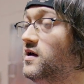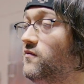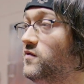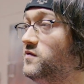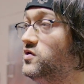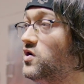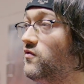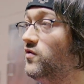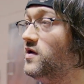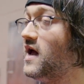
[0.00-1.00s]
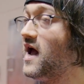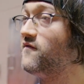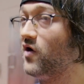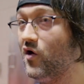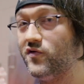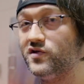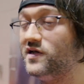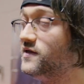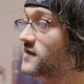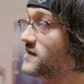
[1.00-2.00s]
it would generally have other
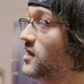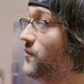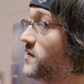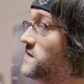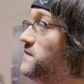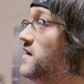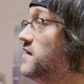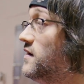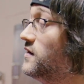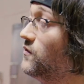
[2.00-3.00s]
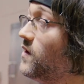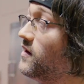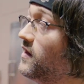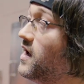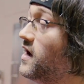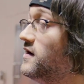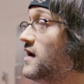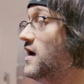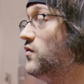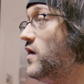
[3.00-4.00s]
senses to help explain it, like the white lion.
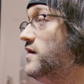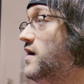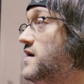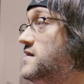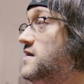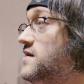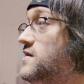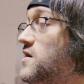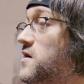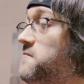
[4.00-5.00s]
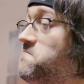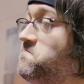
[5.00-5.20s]
Can the white lion see in the dark?